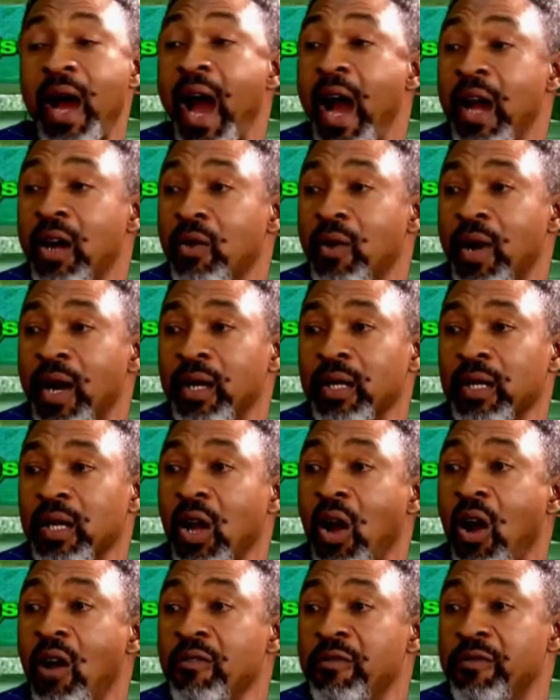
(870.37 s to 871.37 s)
annual
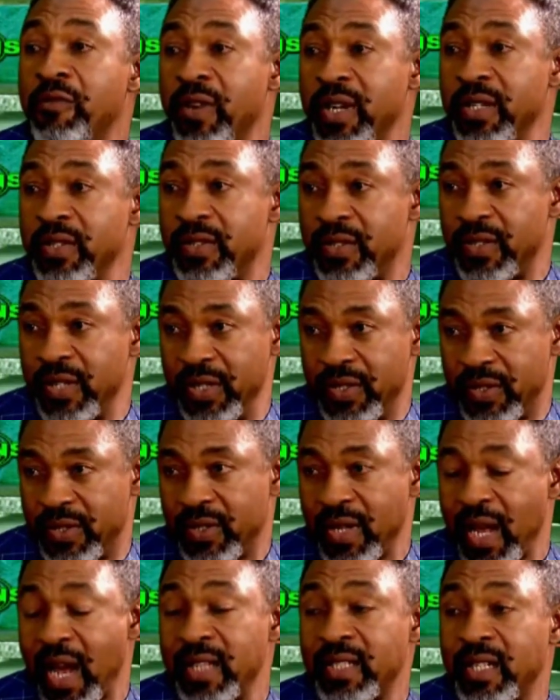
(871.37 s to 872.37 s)

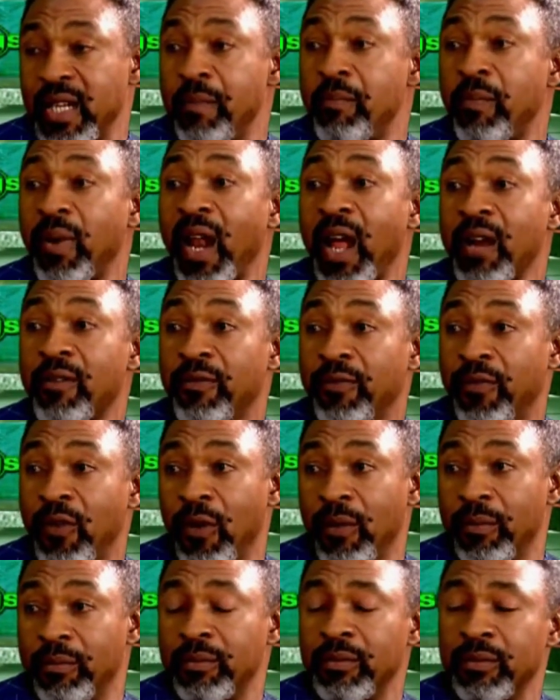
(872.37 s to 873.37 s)
conferences as a
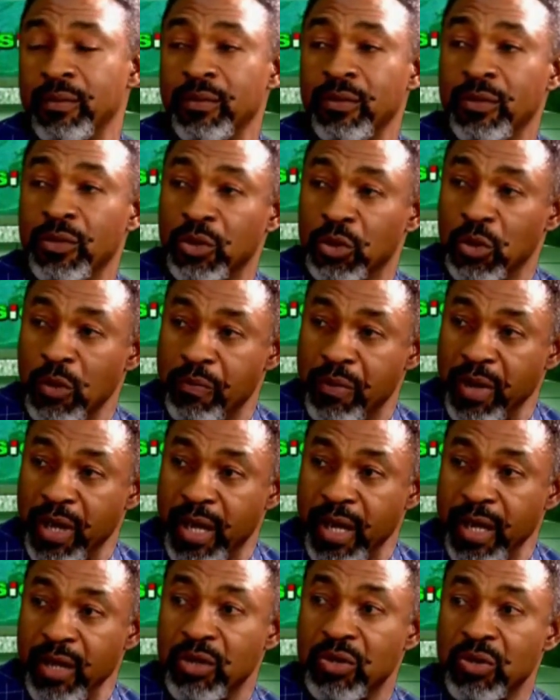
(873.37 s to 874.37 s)
platform to
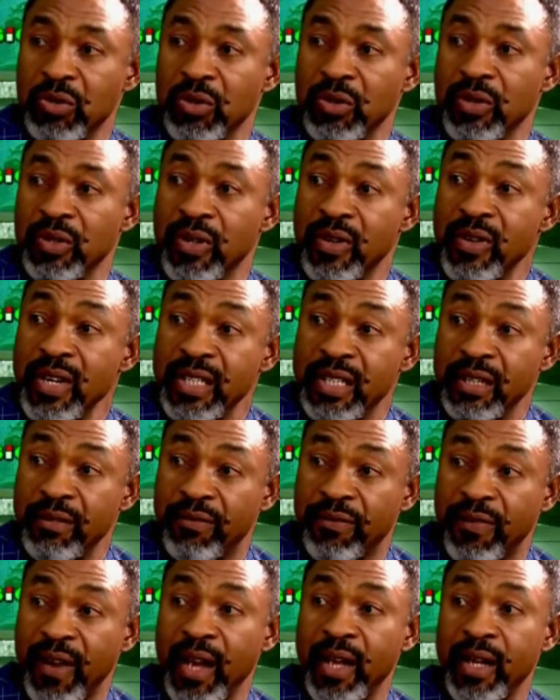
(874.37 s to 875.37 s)
begin to
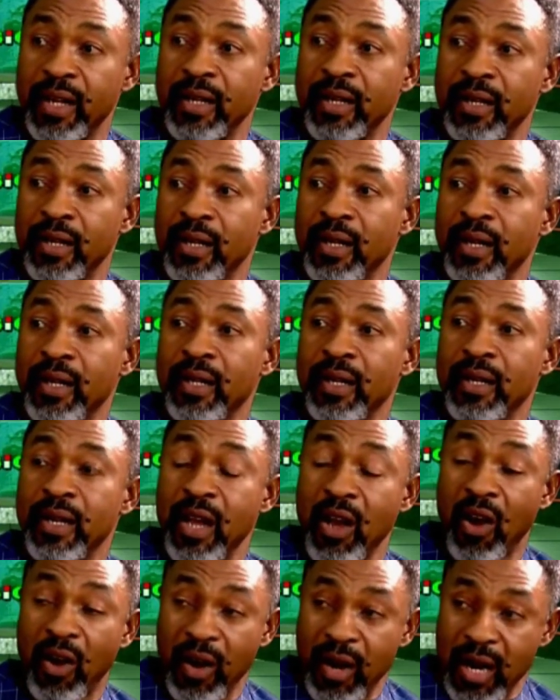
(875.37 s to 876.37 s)
redefine
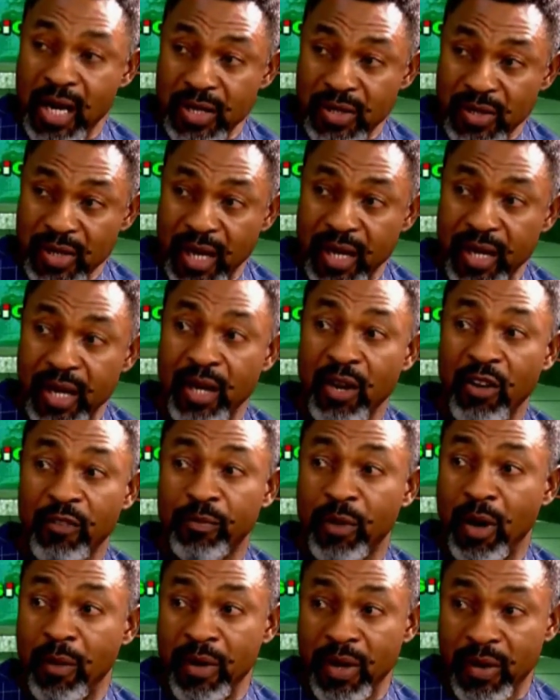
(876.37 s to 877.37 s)
the understanding of
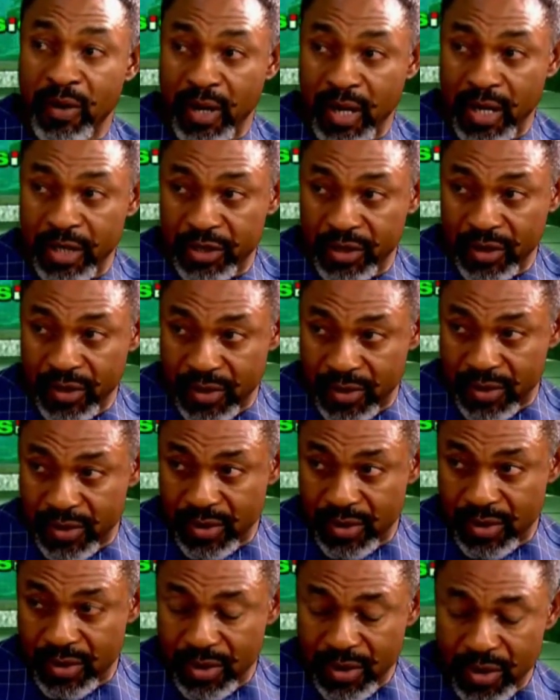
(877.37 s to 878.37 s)
public relations.
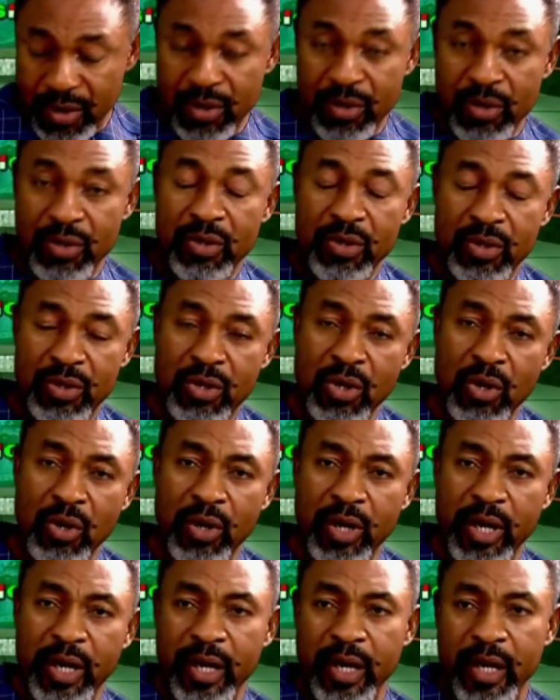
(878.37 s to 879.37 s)

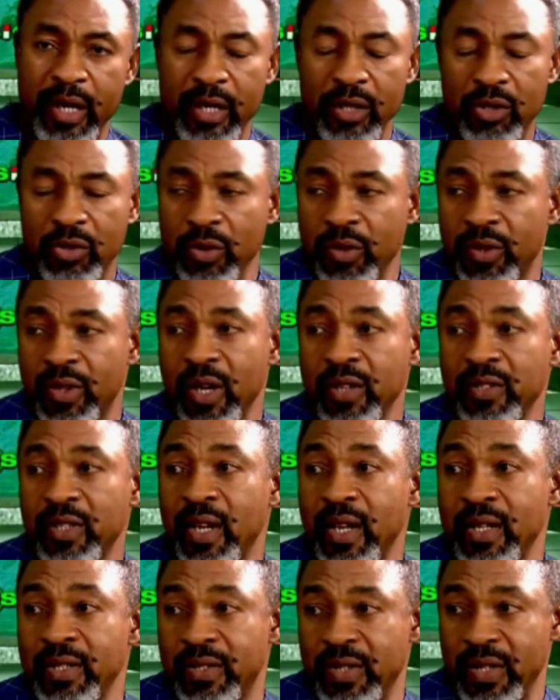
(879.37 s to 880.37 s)
So in
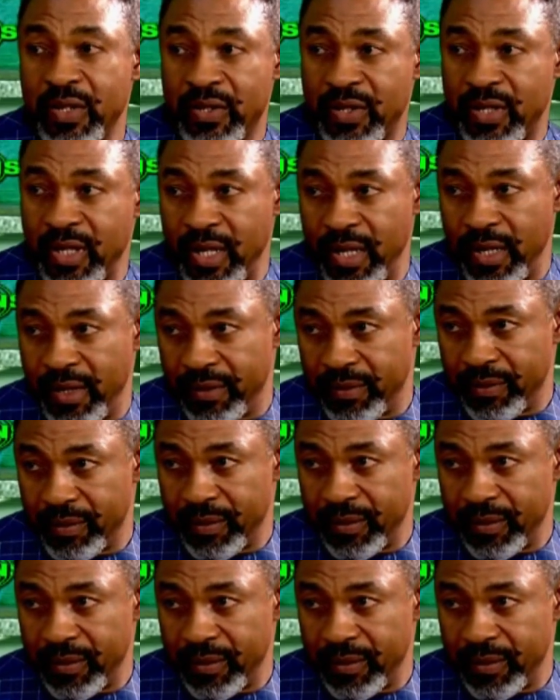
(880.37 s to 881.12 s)
2016,